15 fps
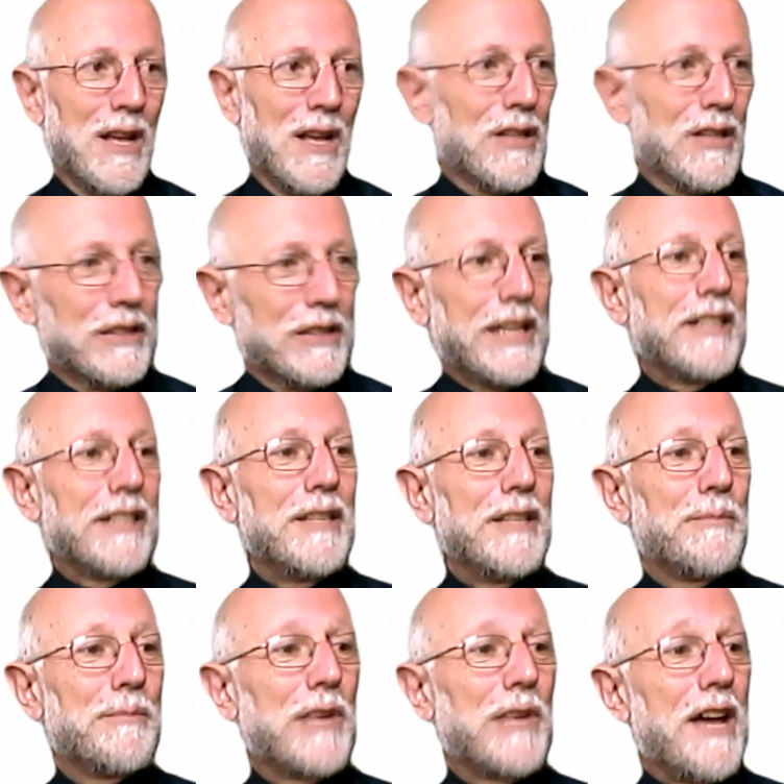So let's take a deep
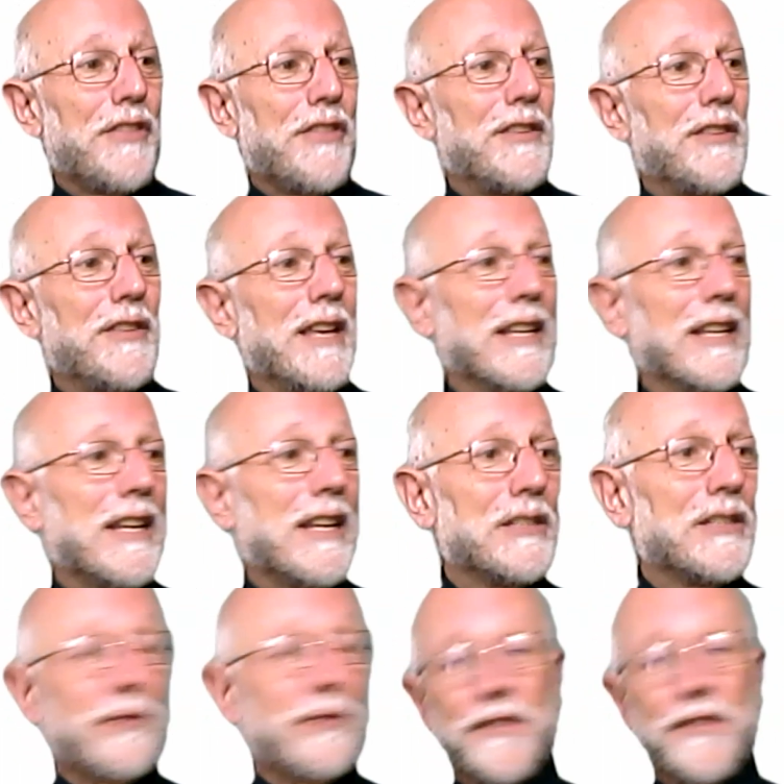breath and let
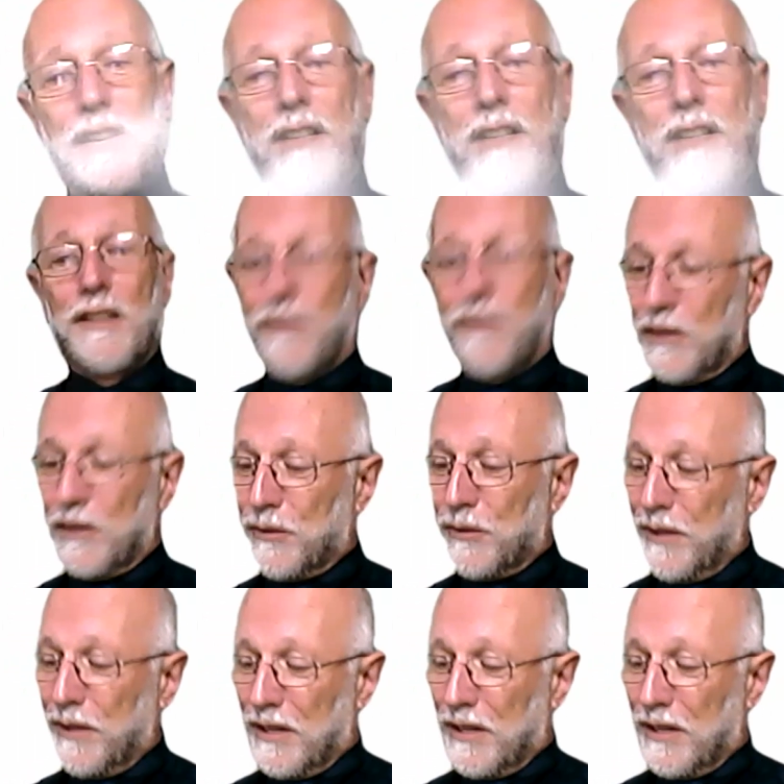us reflect first
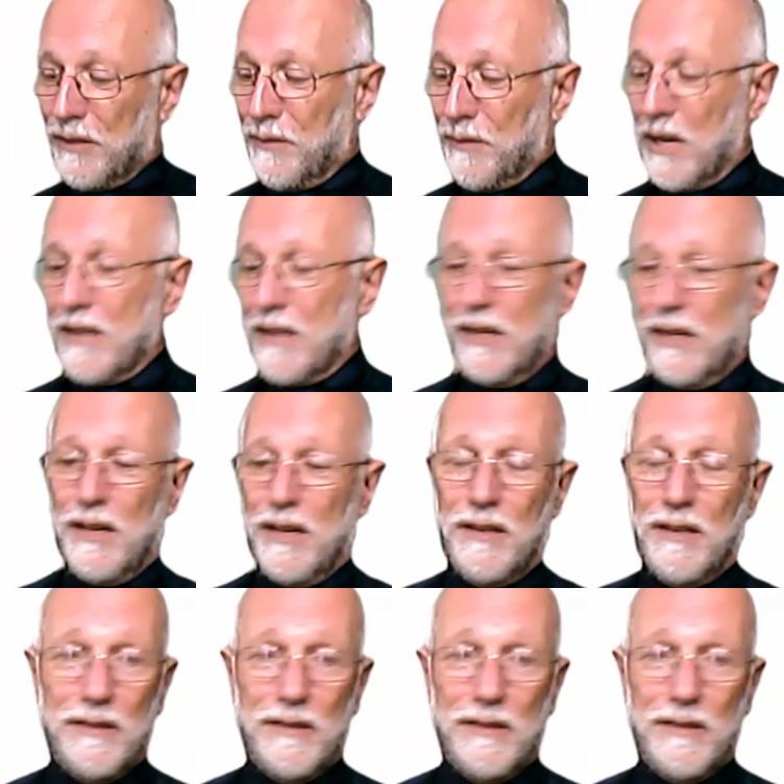three things that we've gotten here.